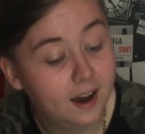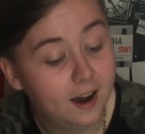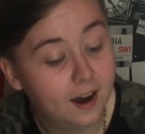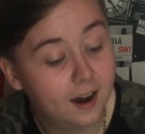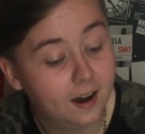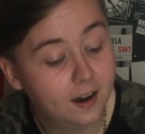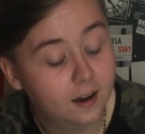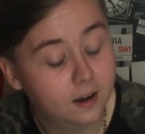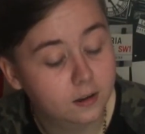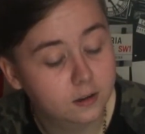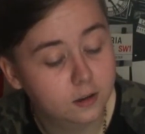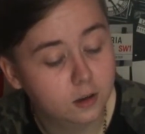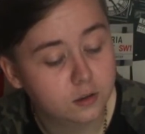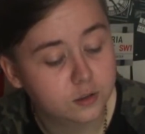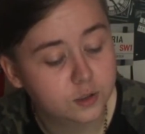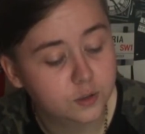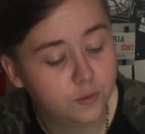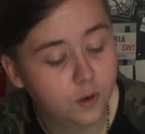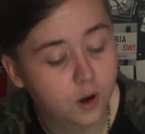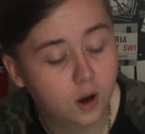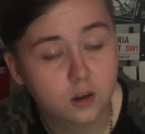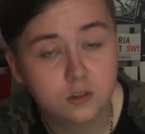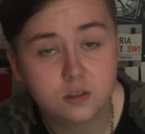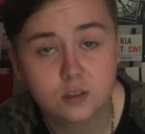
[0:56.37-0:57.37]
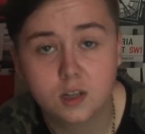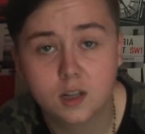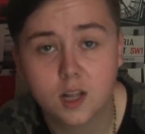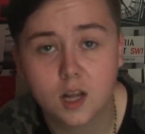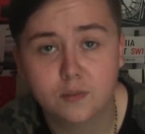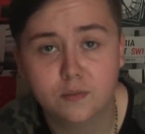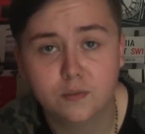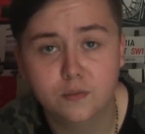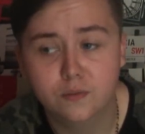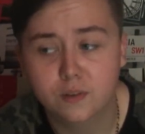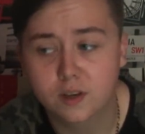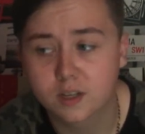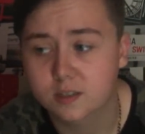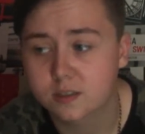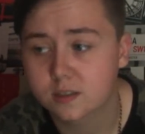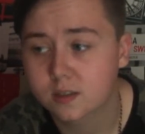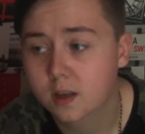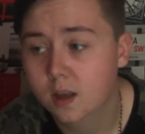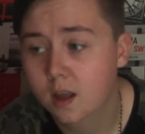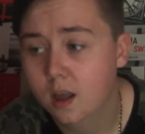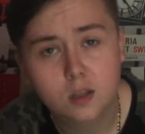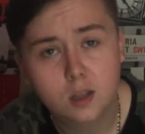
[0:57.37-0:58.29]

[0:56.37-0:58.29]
Lots of hearts and a laughing face.